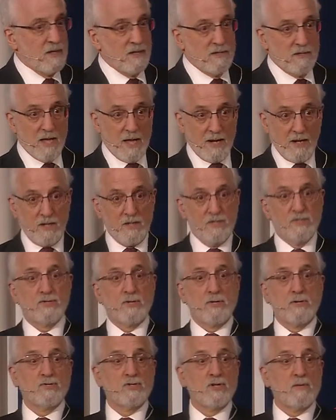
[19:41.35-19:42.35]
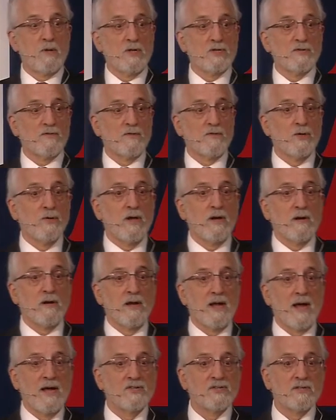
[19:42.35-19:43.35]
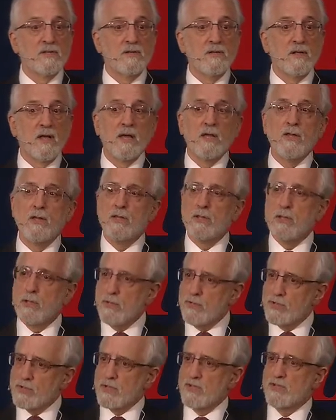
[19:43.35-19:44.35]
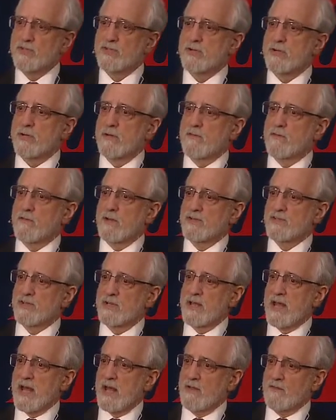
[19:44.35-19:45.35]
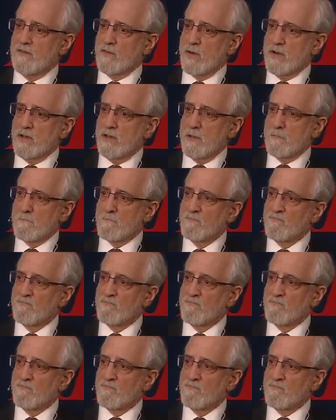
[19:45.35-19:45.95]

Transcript: Not a concern so much for you here in Iceland, a huge concern for us in California,